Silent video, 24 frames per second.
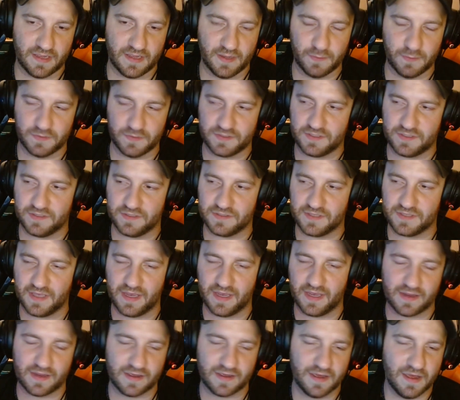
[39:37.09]
it was just
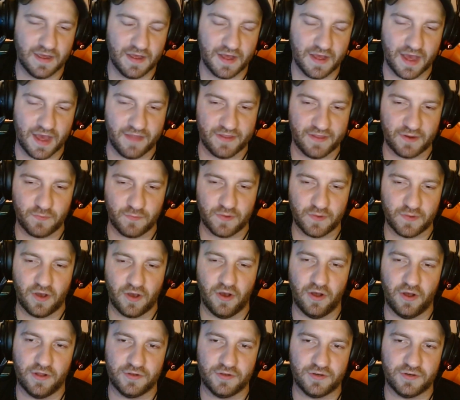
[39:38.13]
like I think we
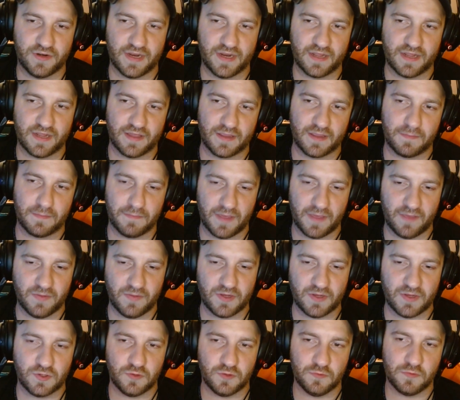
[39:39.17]
all drank like
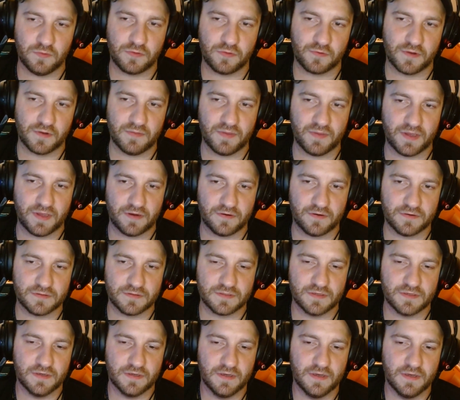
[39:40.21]
maybe 2-3
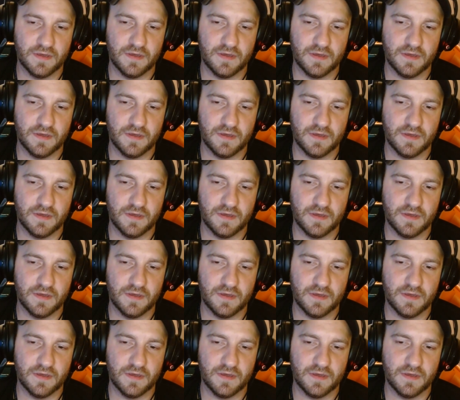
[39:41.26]
beers,